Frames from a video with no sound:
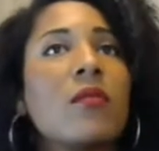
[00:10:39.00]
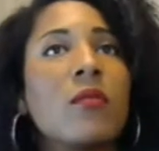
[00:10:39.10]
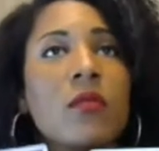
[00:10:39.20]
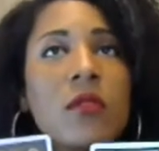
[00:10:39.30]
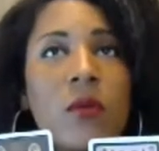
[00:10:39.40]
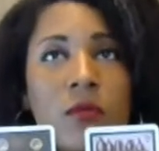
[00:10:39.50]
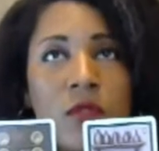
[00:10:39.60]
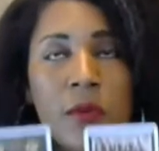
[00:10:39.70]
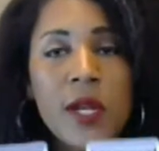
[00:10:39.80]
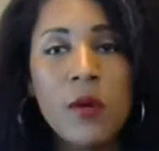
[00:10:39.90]
the
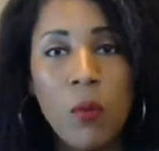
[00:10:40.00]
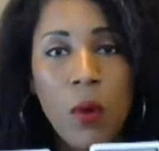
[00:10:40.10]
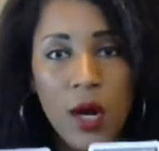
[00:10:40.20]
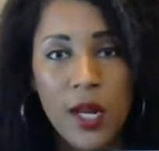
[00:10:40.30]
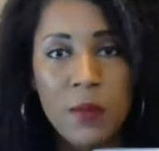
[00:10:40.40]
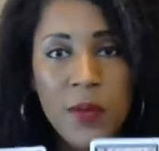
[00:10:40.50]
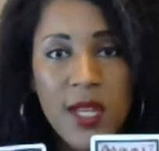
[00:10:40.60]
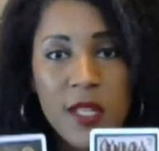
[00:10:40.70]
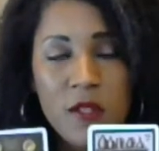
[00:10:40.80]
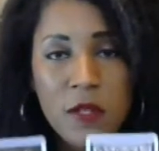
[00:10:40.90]
doing work and being
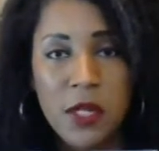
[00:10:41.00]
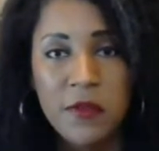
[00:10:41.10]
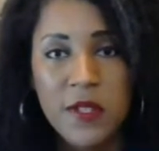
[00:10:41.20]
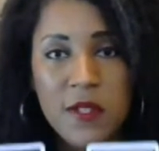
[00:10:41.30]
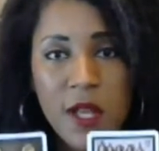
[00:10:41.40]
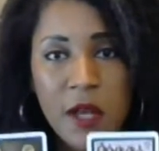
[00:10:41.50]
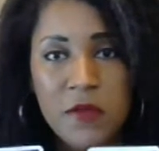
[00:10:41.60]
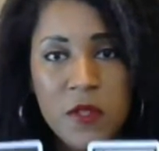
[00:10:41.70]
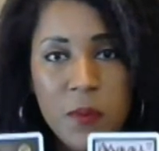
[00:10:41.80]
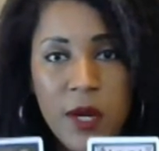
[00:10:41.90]
in service of
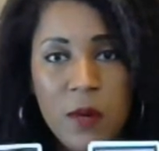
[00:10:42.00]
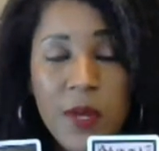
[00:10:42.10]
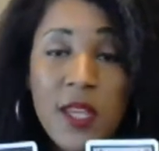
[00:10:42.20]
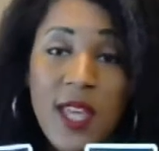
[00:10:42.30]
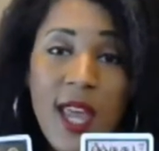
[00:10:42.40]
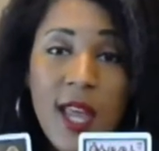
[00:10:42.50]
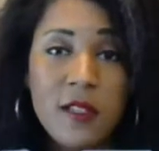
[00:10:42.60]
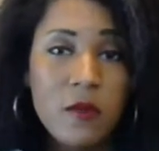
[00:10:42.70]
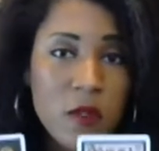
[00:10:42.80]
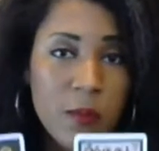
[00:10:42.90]
spirit, being in the
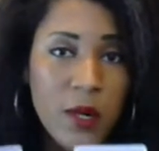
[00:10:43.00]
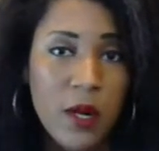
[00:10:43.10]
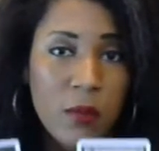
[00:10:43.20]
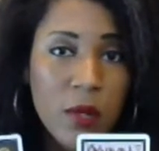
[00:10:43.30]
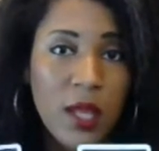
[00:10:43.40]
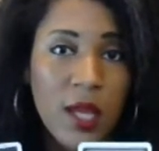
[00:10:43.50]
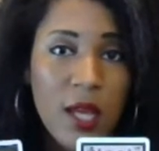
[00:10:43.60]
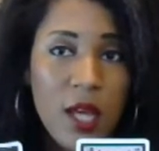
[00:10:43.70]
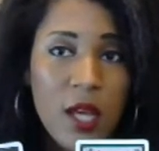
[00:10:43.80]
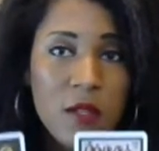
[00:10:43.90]
hands of spirit, really,
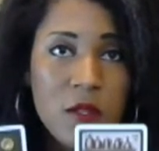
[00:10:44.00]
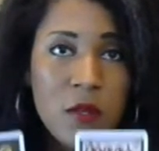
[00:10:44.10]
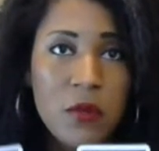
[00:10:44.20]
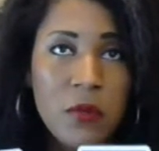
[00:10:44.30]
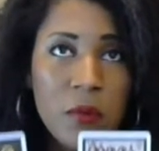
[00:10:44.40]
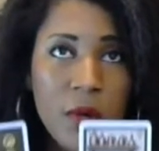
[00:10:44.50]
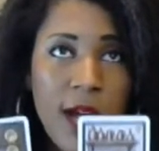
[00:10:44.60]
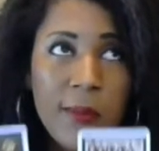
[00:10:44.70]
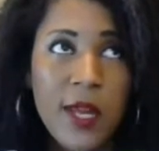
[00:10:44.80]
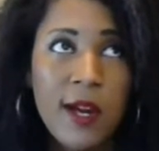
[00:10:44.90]
to
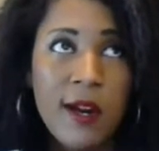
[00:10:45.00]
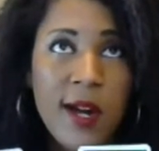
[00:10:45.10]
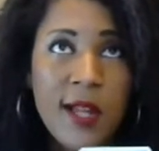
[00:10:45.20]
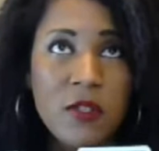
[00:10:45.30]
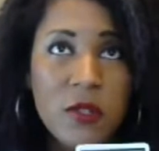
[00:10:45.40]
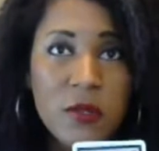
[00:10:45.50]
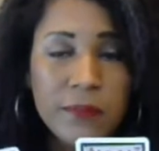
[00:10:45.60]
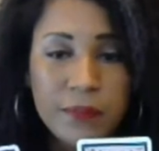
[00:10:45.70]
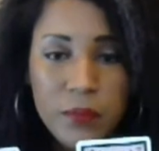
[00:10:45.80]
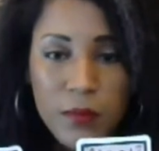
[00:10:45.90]
come here and to
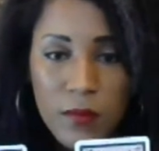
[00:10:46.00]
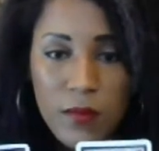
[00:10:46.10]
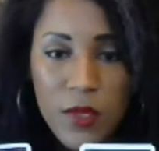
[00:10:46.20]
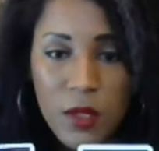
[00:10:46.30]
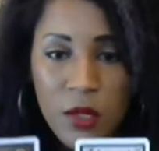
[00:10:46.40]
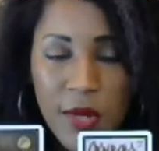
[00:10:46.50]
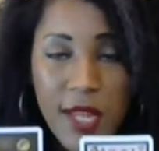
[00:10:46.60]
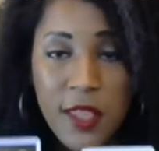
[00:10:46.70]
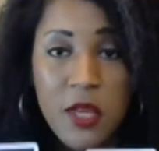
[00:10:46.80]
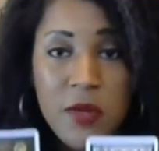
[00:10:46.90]

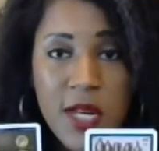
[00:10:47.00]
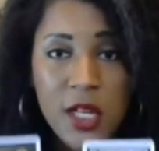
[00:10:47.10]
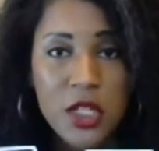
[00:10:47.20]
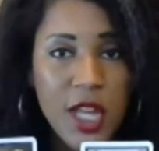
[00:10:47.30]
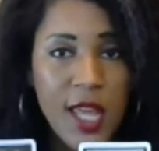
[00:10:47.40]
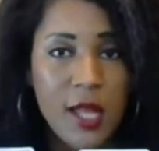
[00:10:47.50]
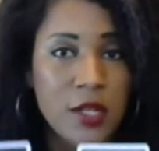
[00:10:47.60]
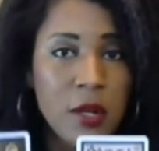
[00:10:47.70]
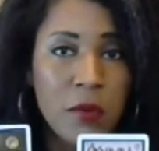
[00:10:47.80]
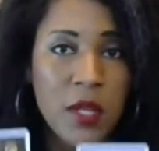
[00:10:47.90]
create the unique change
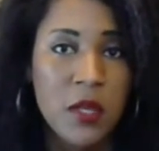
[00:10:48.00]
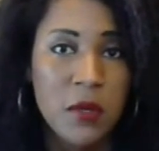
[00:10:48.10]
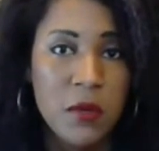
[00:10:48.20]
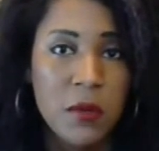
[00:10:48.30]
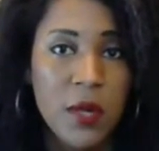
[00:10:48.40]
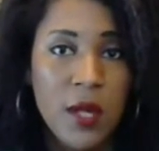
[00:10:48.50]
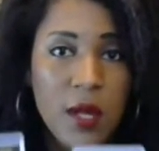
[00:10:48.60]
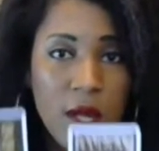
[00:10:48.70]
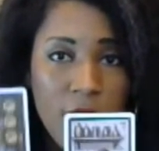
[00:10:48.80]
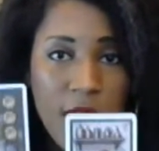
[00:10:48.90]
that only you
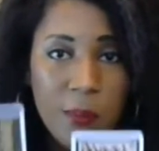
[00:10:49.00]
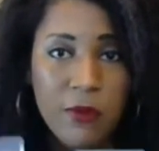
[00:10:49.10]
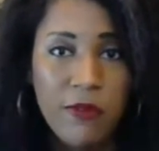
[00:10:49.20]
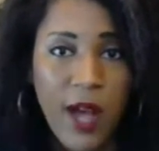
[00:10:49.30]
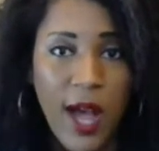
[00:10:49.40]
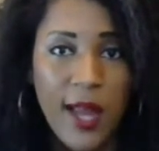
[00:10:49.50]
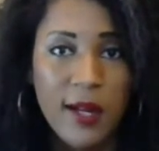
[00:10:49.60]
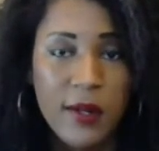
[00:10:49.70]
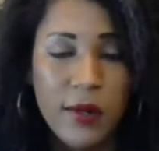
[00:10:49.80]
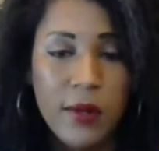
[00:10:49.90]
can provide.
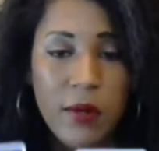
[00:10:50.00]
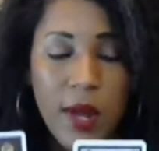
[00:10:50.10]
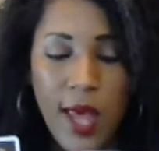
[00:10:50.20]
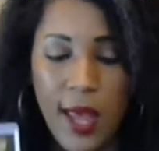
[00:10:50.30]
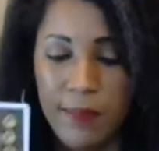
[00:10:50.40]
Okay?